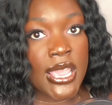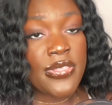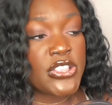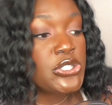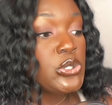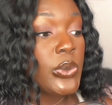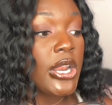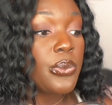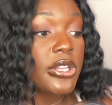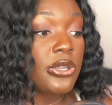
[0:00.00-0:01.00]
and this is when I
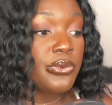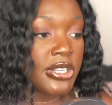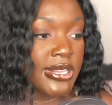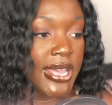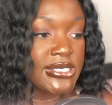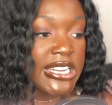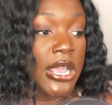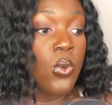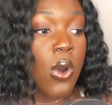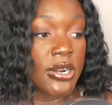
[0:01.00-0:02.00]
really realized that I
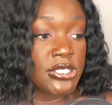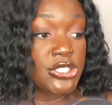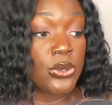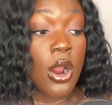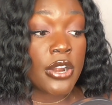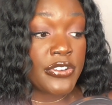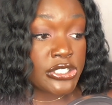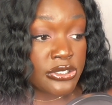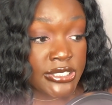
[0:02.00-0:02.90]
wanted to do artificial